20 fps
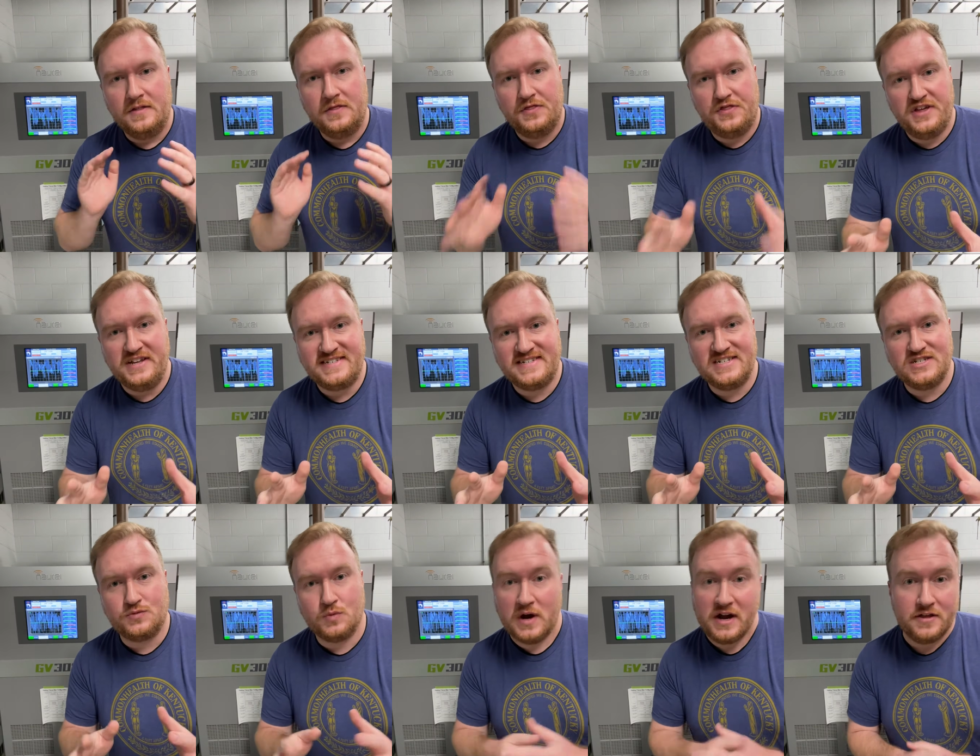This
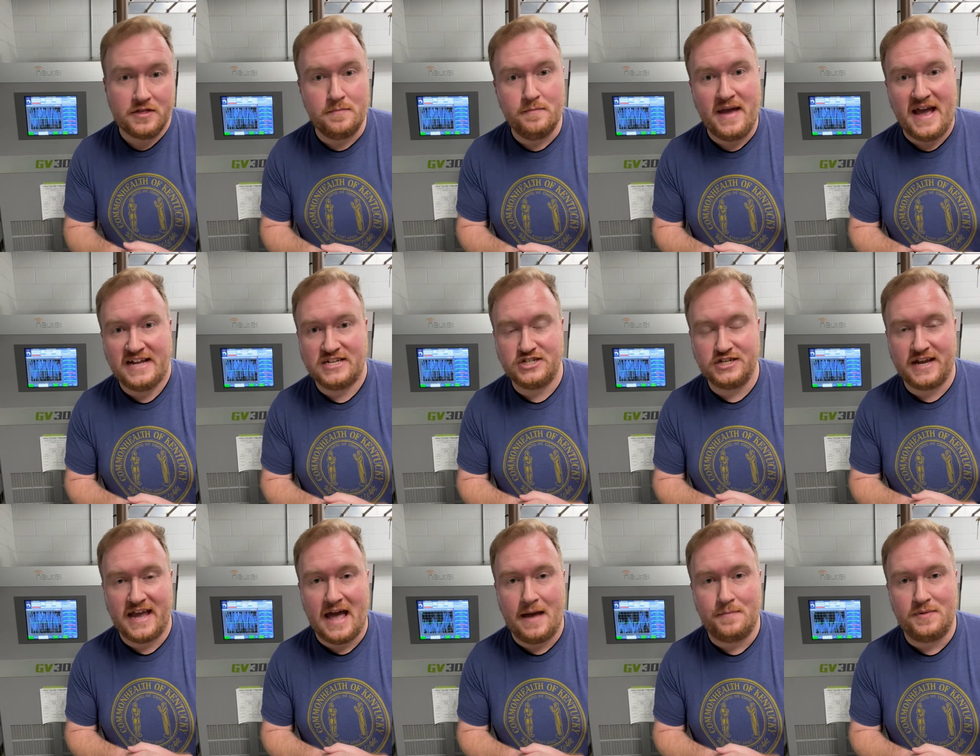is where the magic
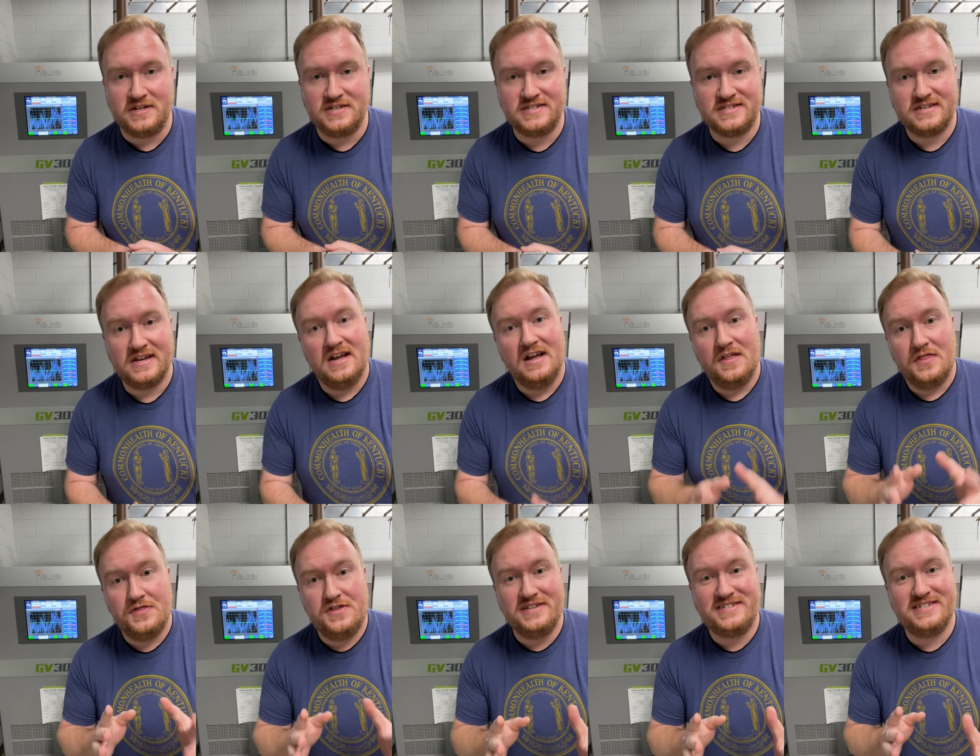
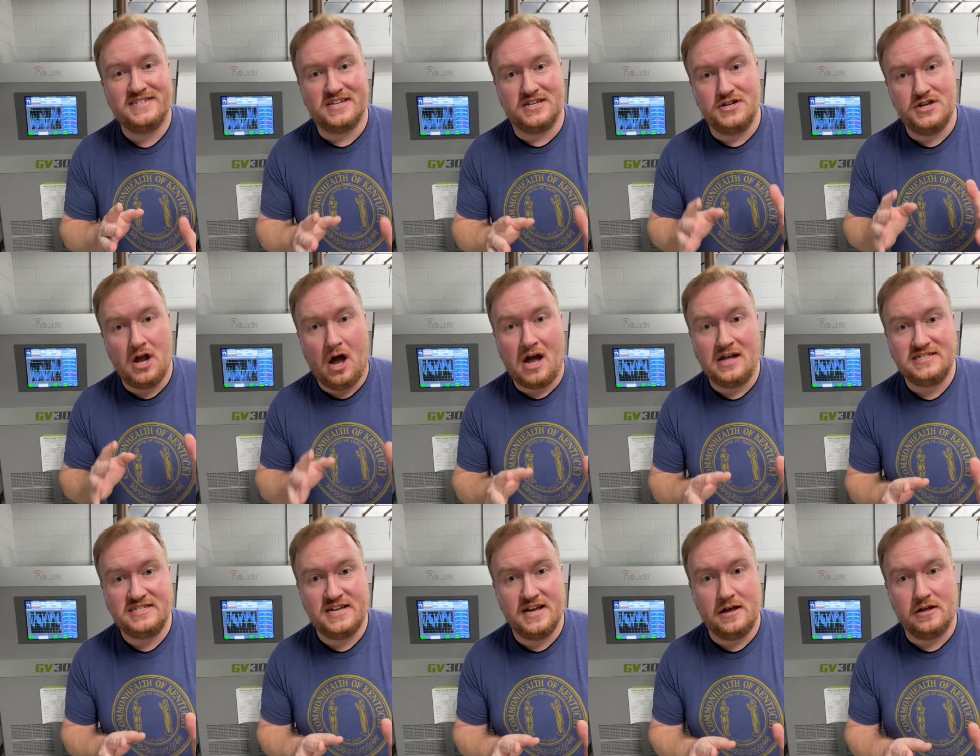happens. This is a
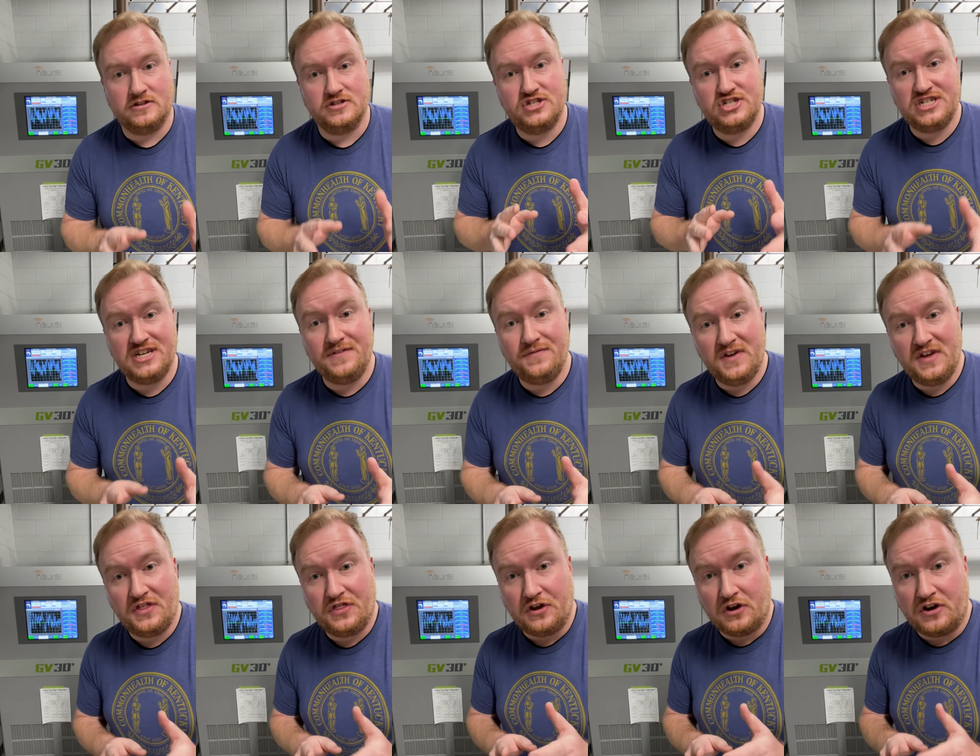Noctel
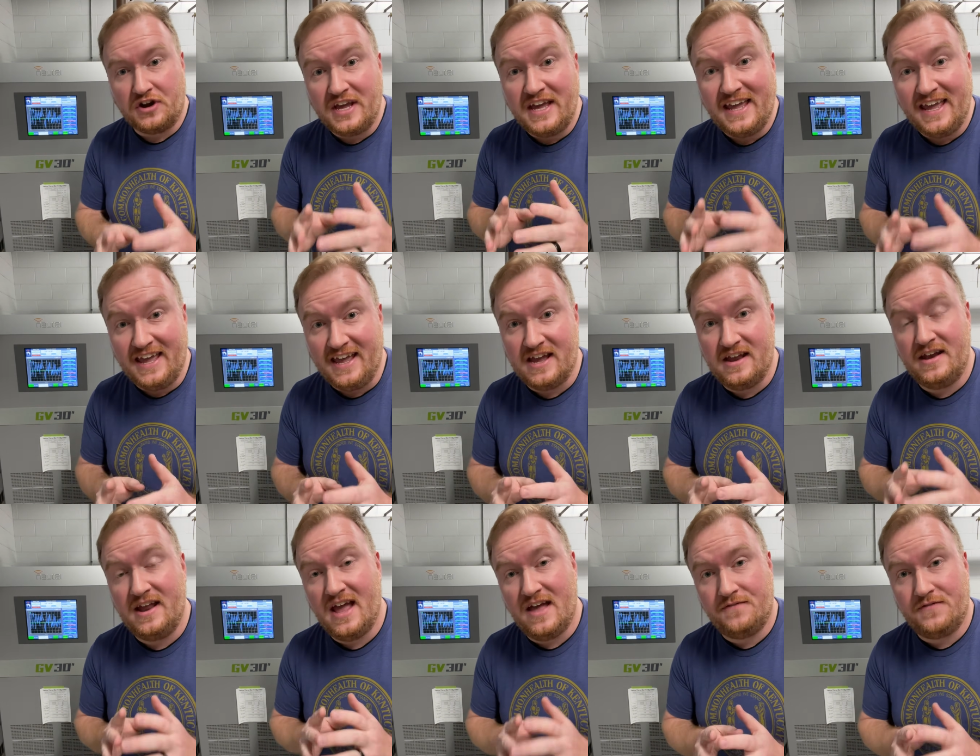
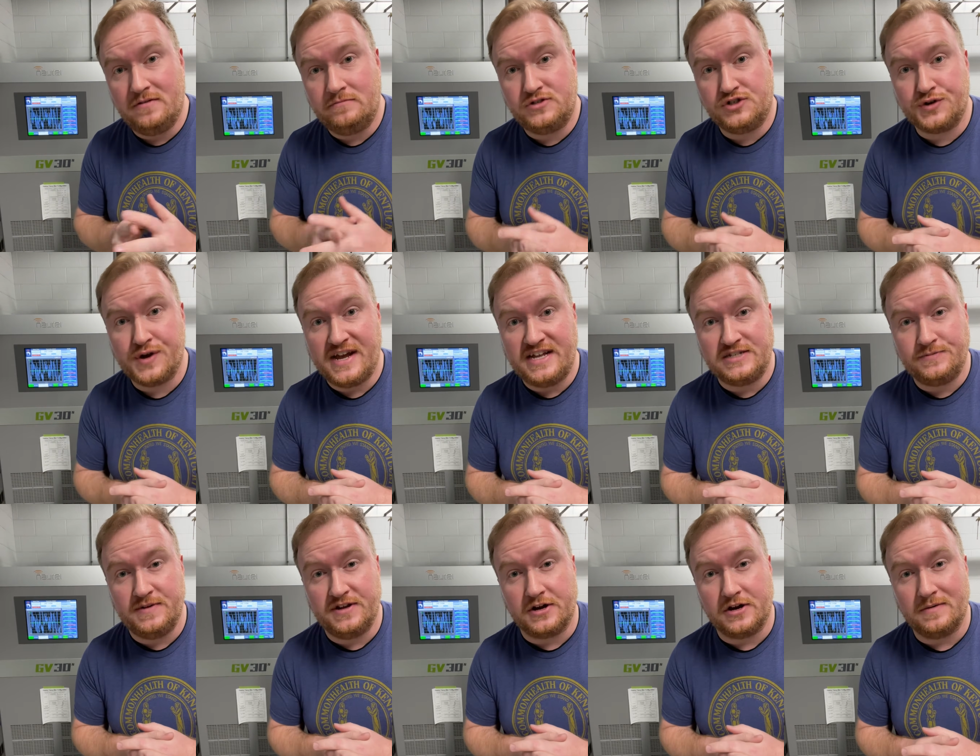GV30N FM
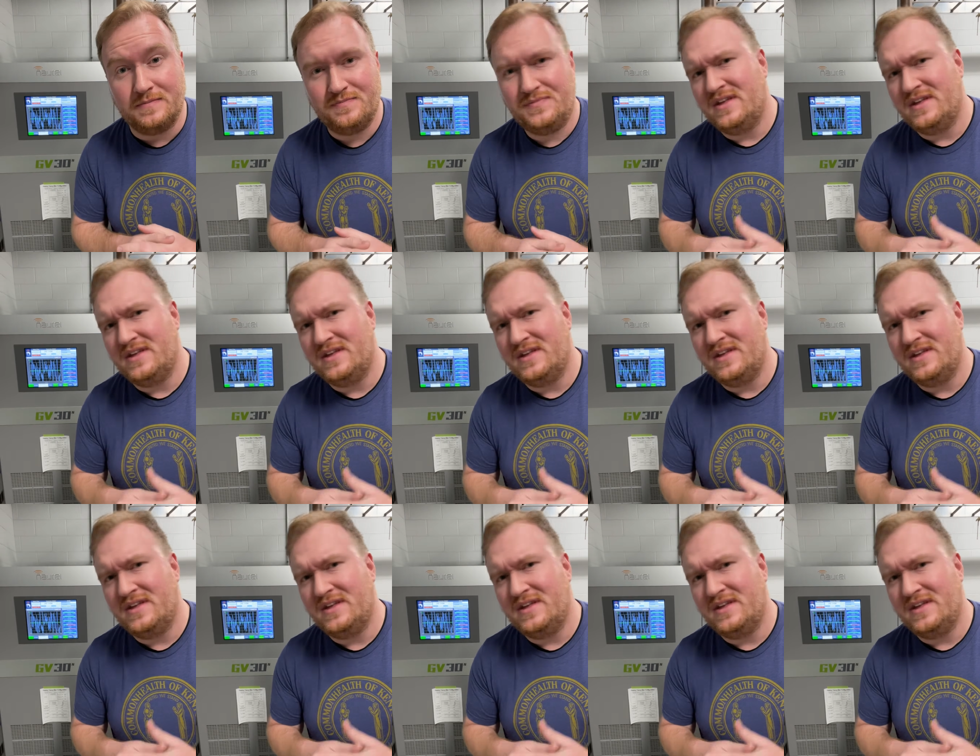transmitter.